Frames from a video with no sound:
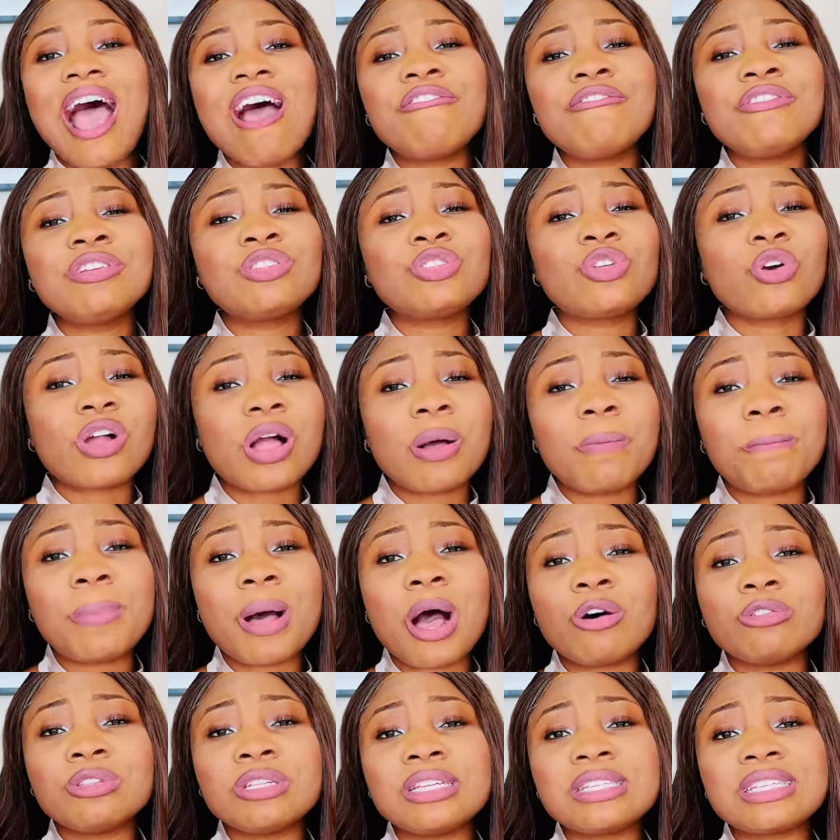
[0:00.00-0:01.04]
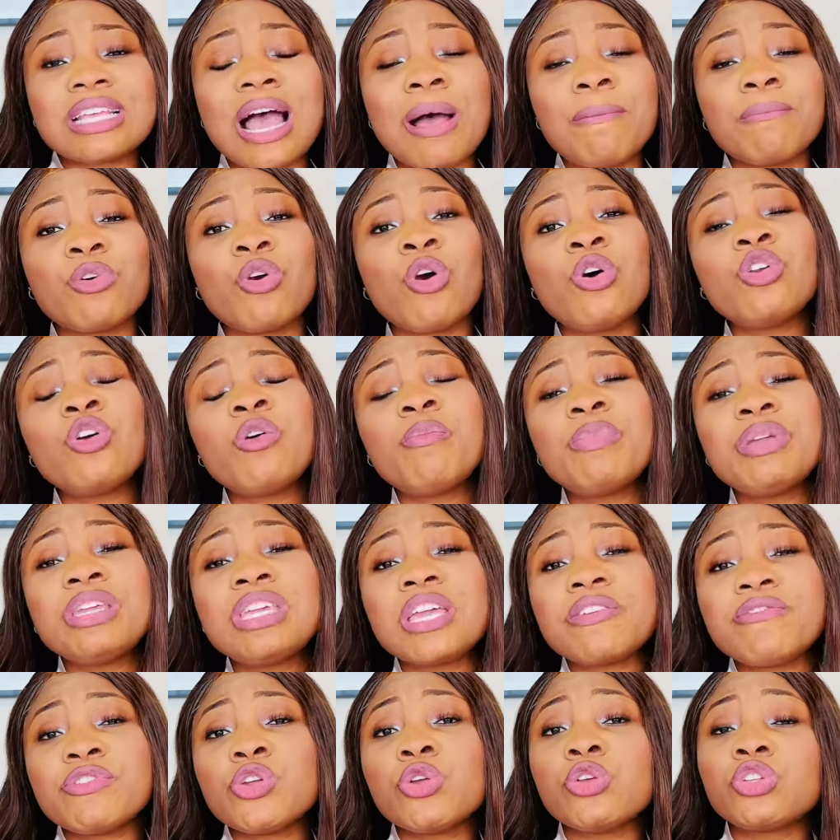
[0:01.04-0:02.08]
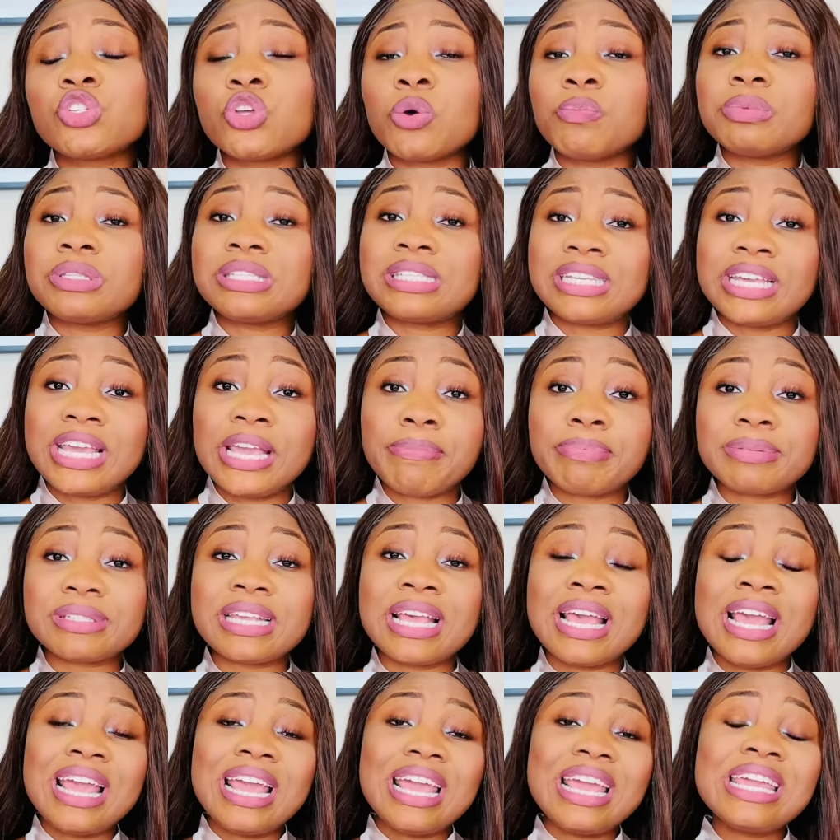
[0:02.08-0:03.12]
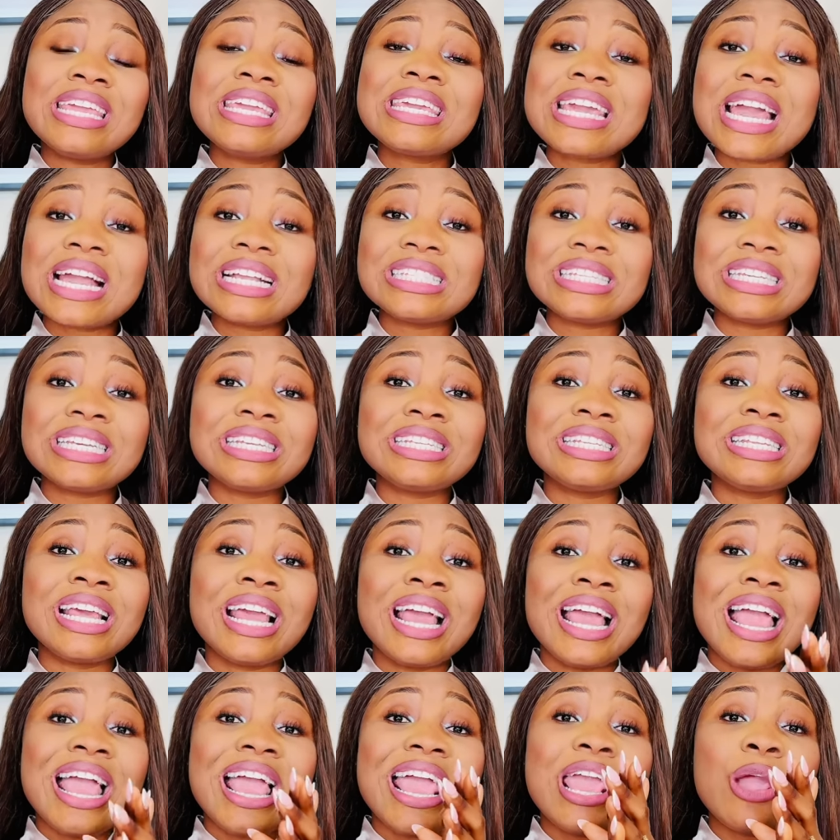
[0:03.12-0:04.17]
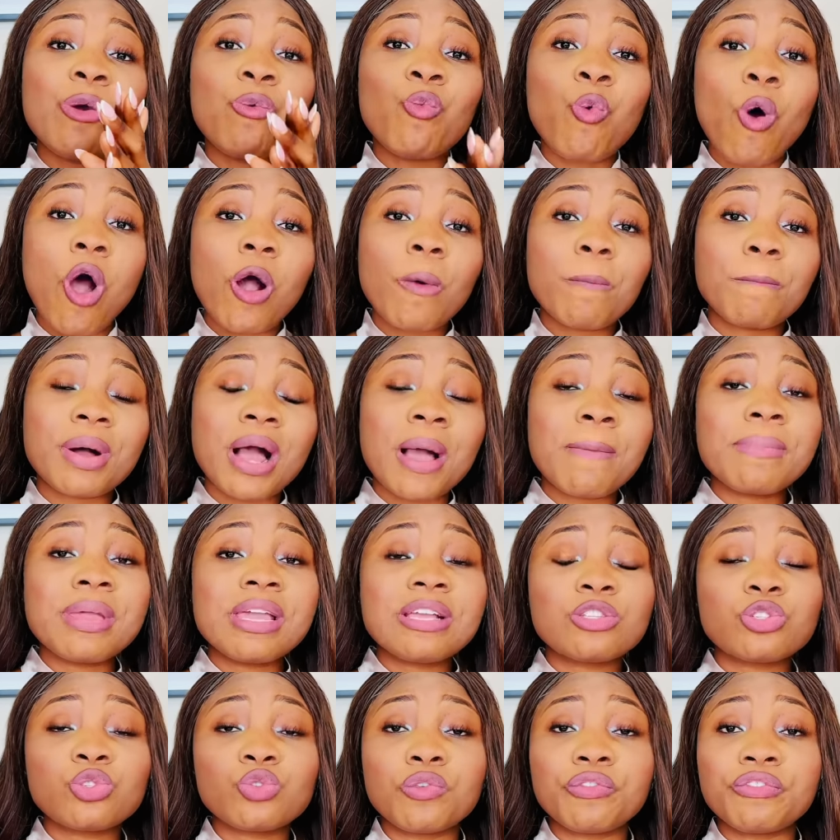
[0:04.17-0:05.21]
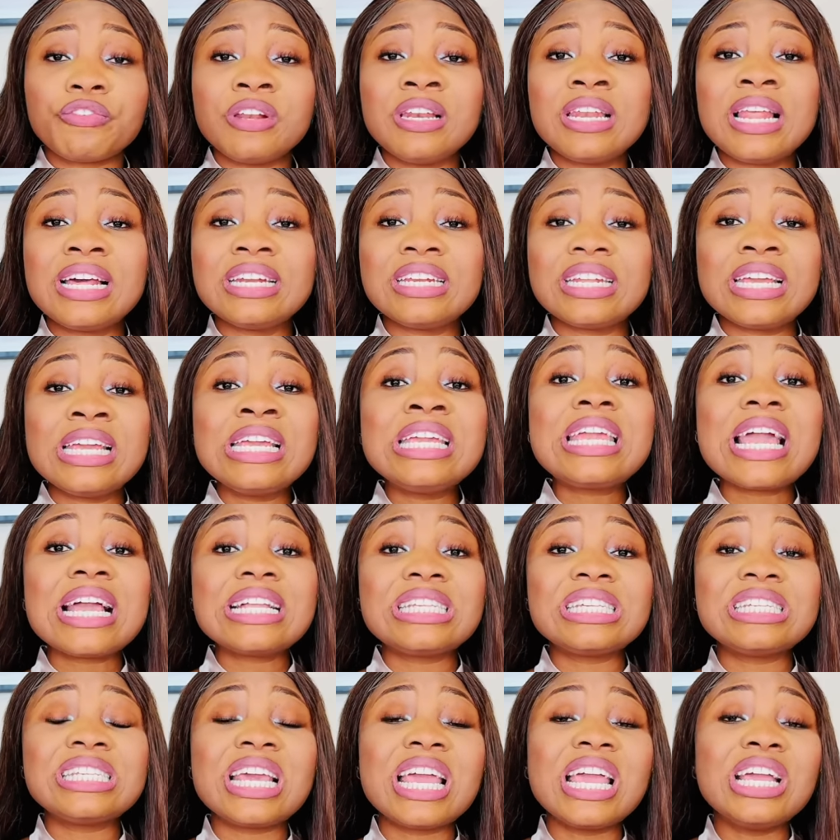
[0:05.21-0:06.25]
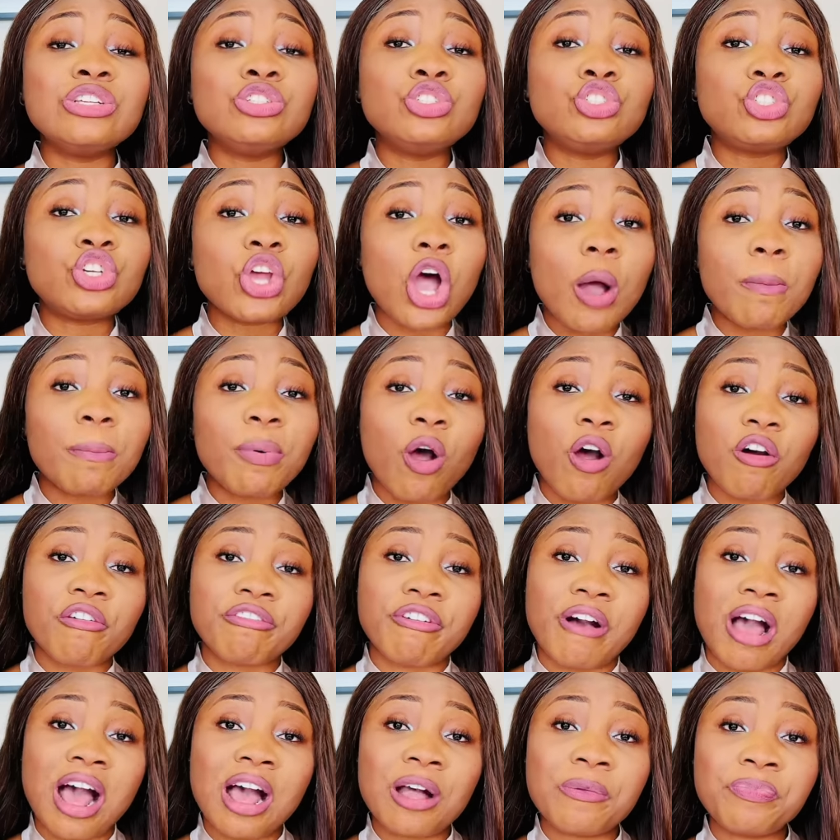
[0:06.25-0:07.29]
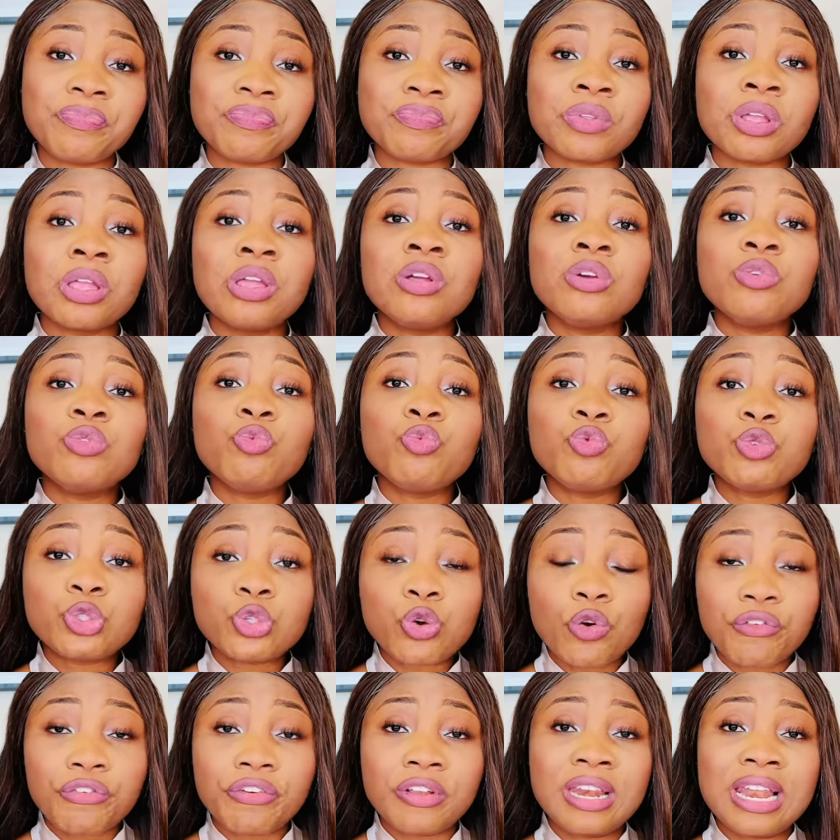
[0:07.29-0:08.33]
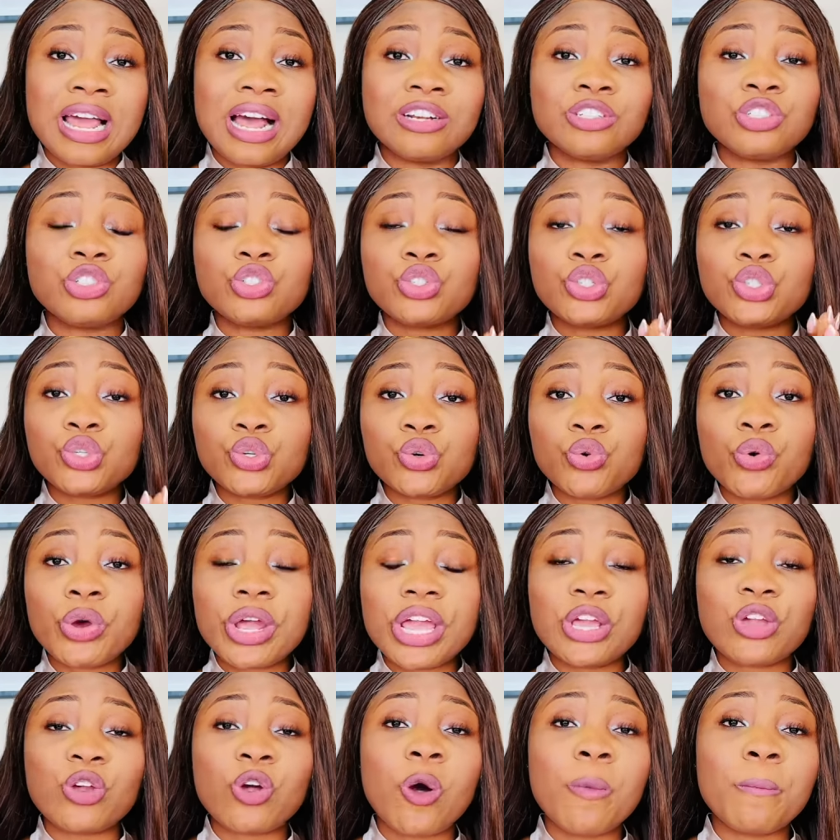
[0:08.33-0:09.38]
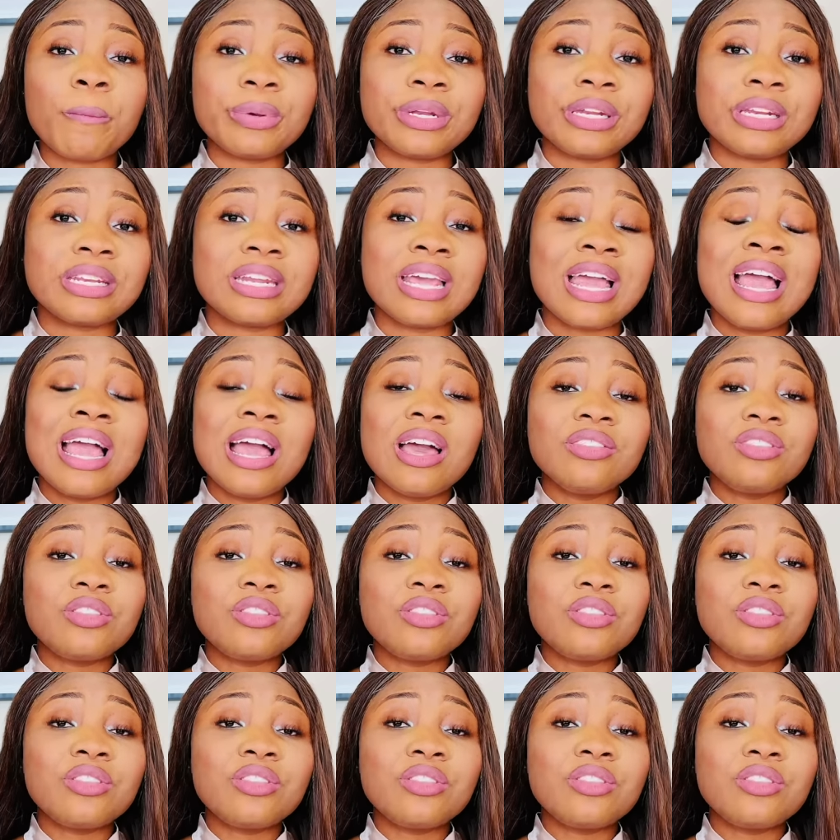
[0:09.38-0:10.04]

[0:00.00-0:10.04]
As we talk about this, I'm going to be giving you some tips in getting a work permit to Finland, in getting a job offer to Finland through a company.